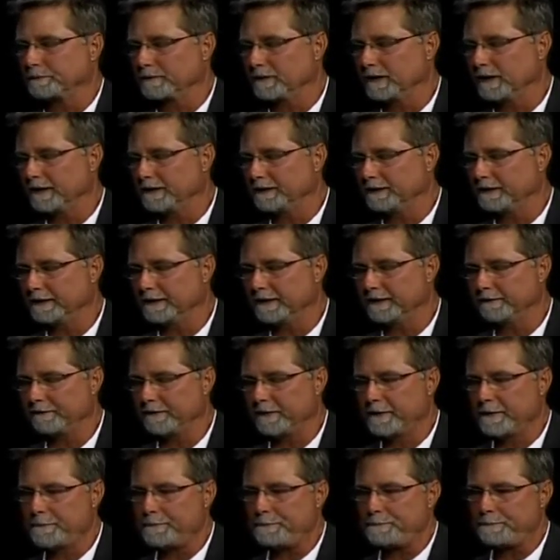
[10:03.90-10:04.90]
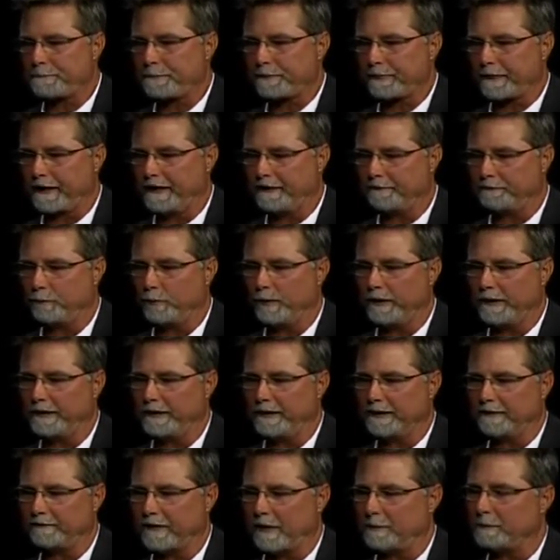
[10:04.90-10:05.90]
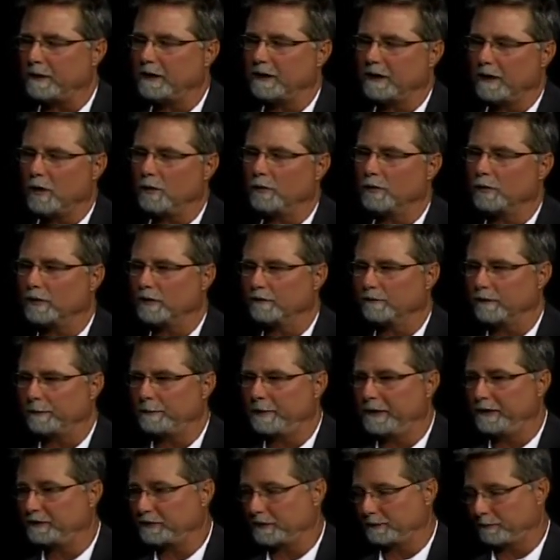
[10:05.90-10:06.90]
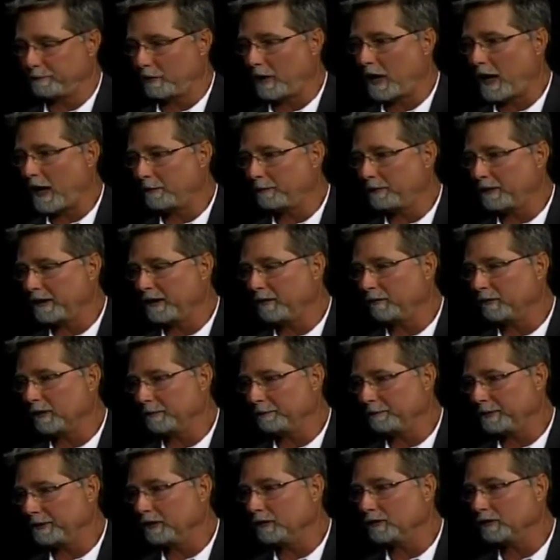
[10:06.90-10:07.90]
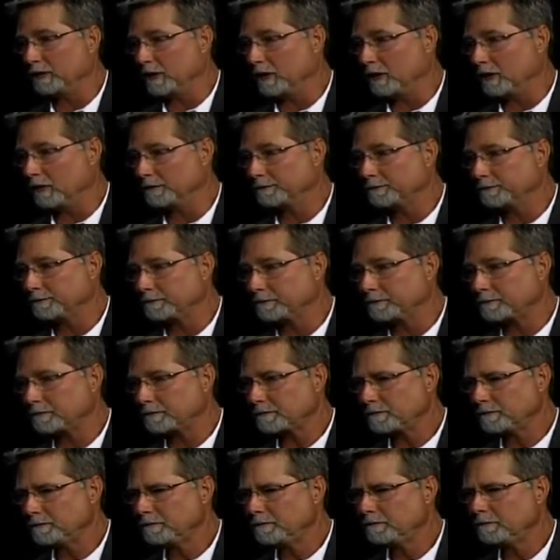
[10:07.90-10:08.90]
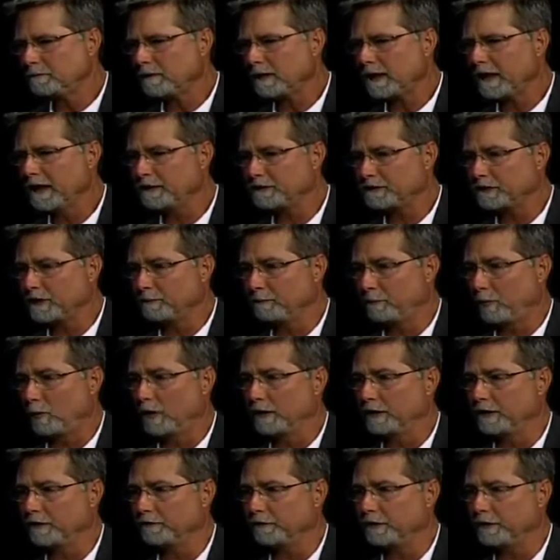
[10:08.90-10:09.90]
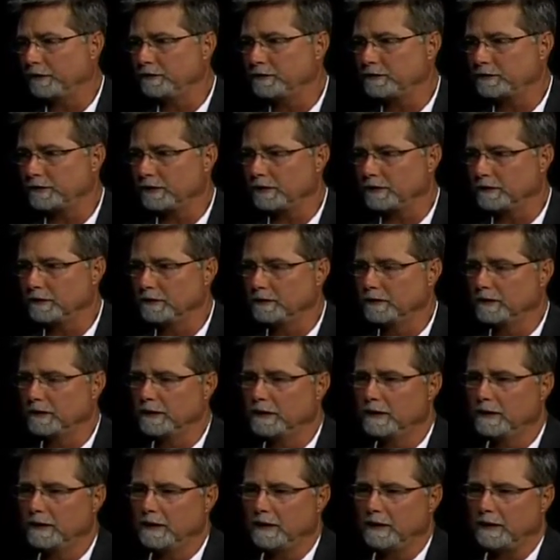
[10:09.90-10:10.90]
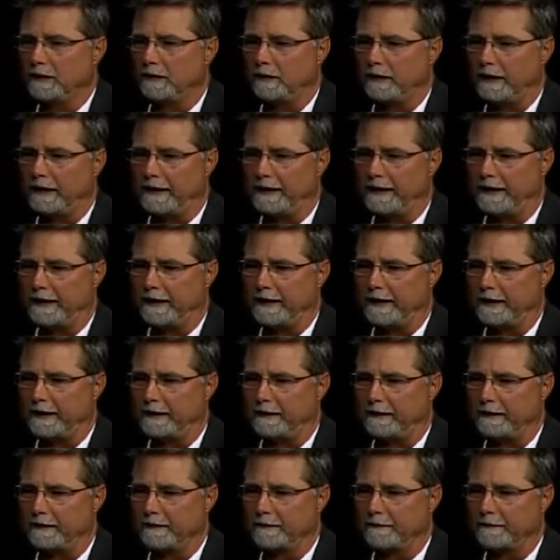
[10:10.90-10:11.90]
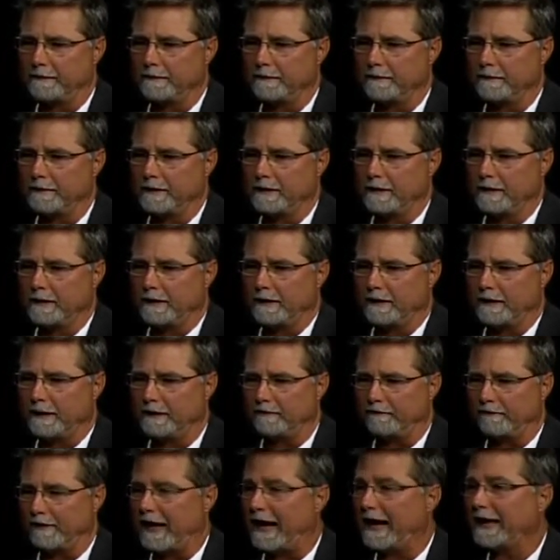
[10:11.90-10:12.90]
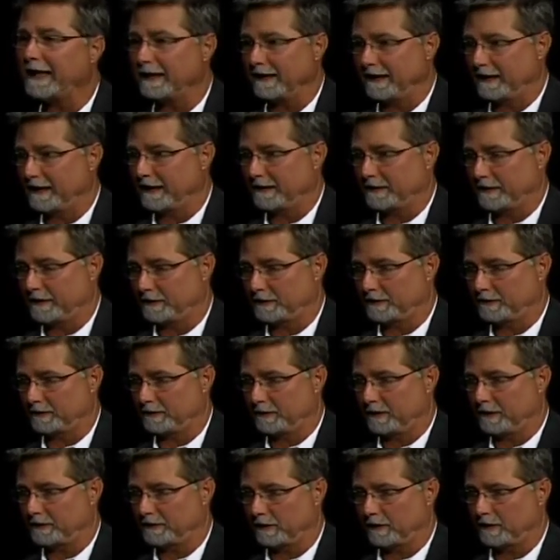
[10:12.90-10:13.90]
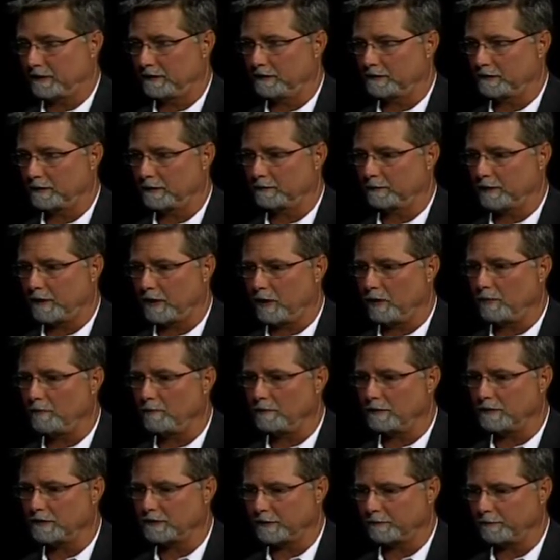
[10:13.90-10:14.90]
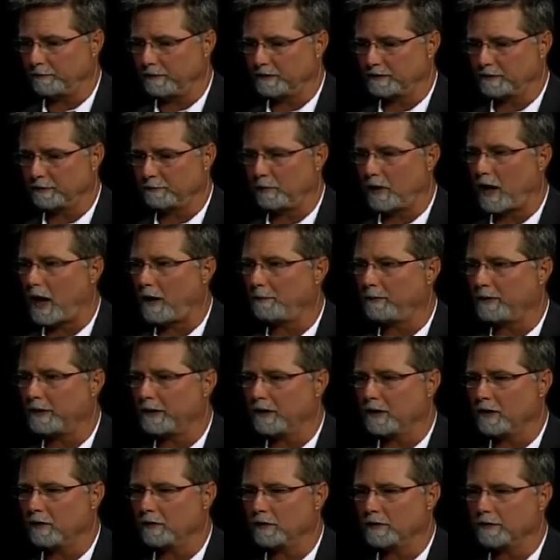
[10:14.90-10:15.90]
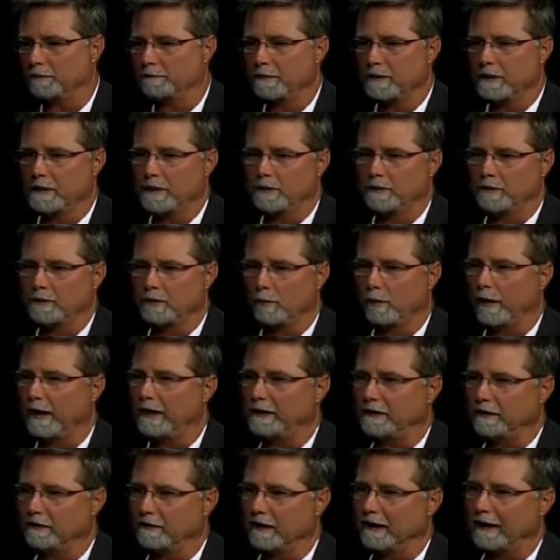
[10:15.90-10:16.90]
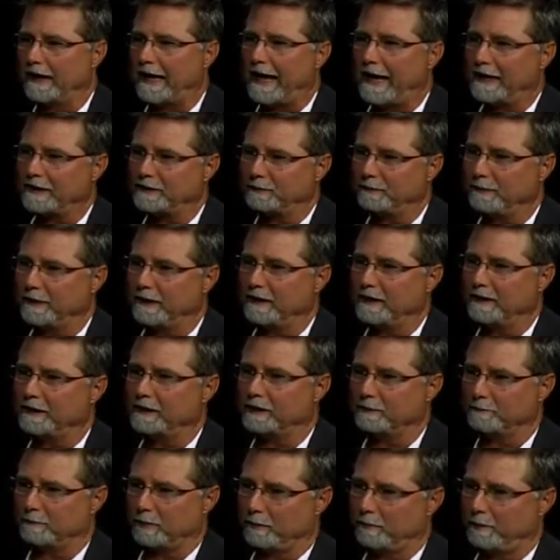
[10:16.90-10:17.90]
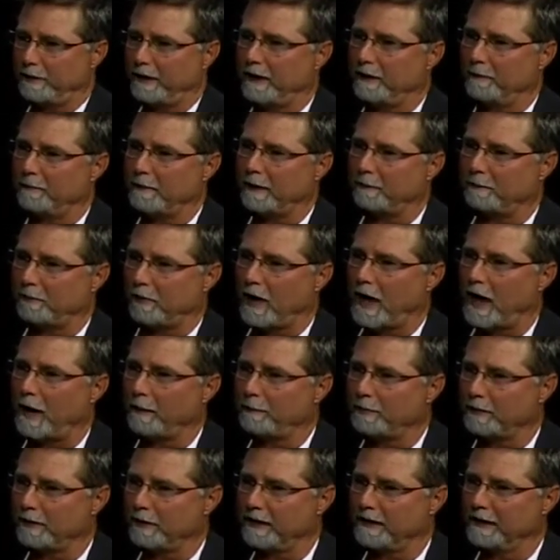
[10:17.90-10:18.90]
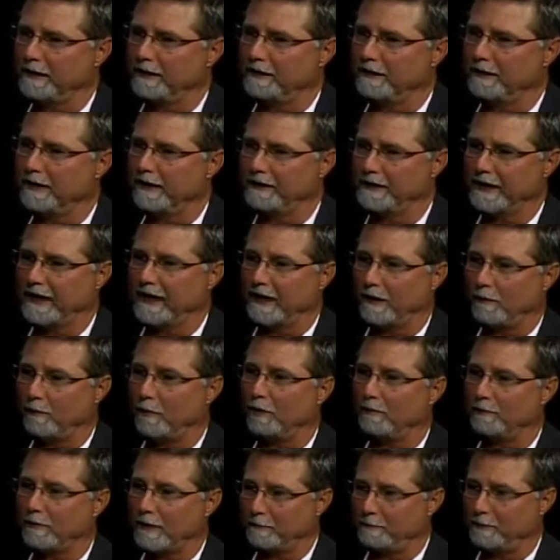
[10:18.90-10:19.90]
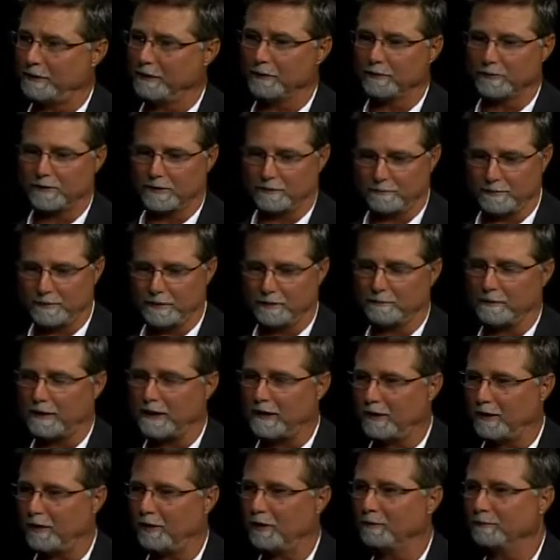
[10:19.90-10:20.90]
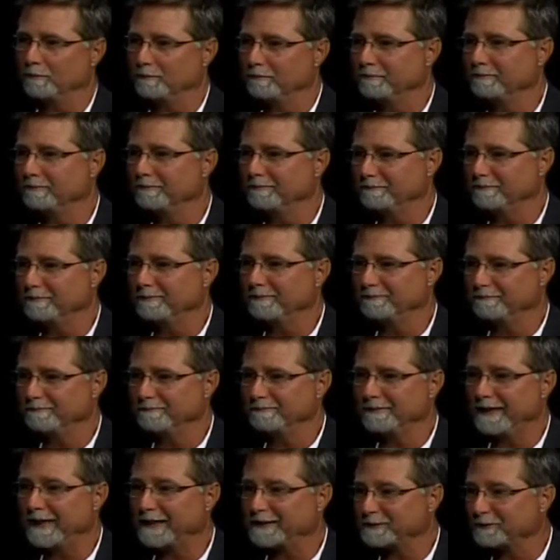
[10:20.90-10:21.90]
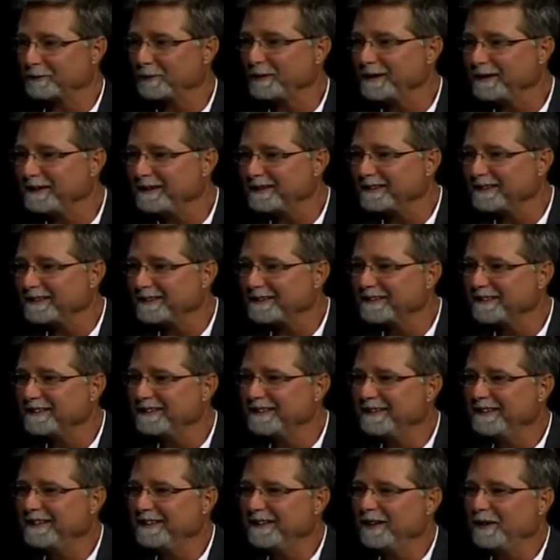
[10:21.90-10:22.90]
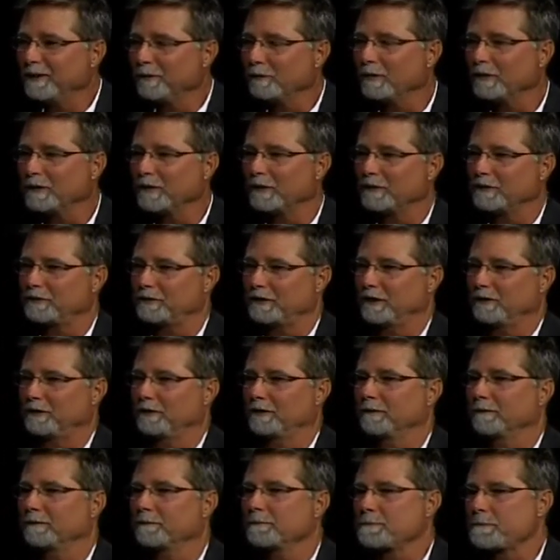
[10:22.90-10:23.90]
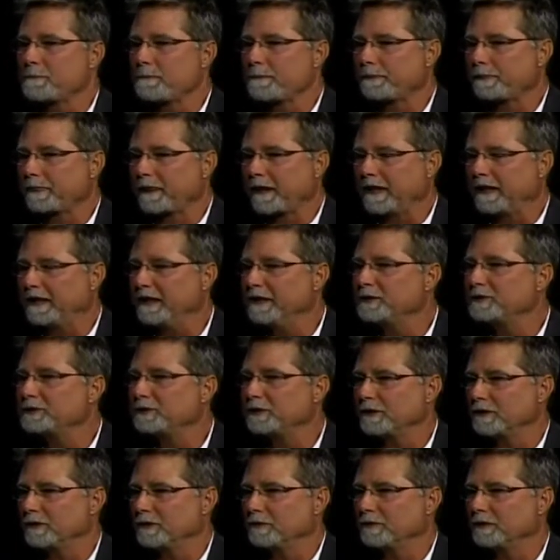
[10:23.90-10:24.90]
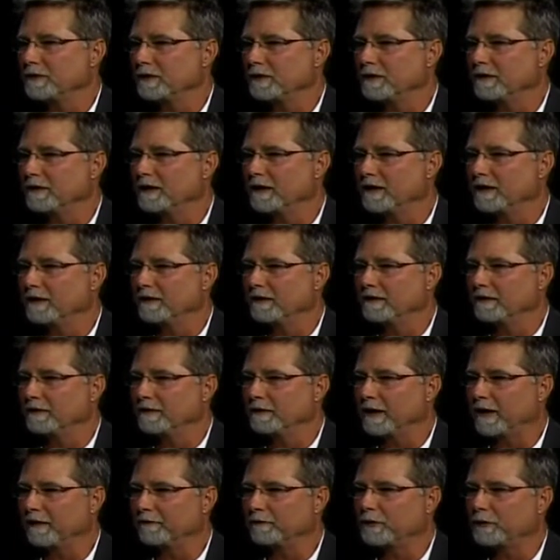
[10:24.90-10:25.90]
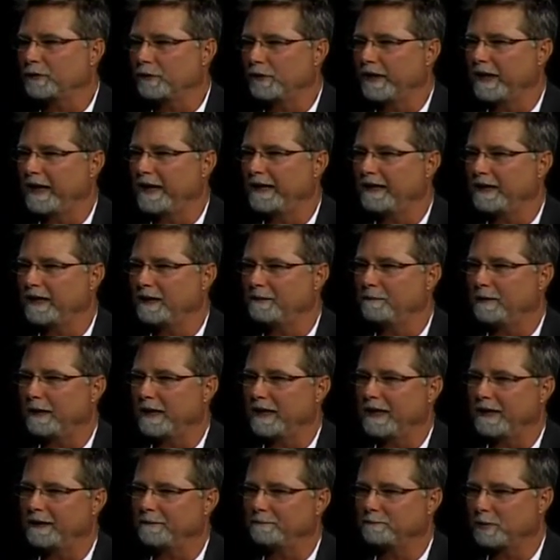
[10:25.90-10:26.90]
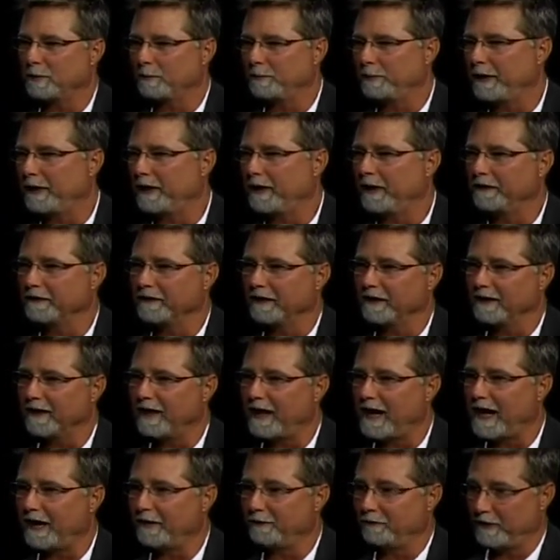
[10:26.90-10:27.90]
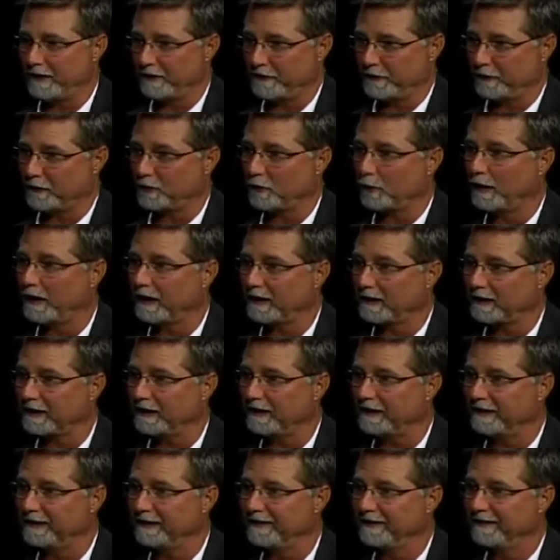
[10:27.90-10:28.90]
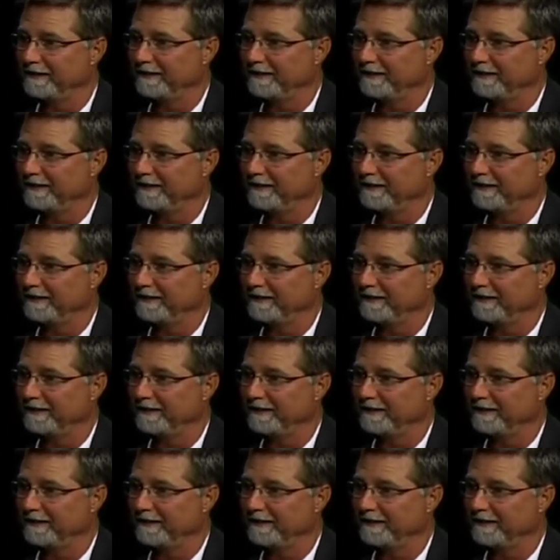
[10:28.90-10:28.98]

Linda, if I'm an owner of a piece of property I want to build on at some point in the future, and if I elect as a property owner to wait to the last minute to prepare my property, and yet I want my builder to build my home next week, well, there's certain issues that I've created by preparing the lot rather quickly.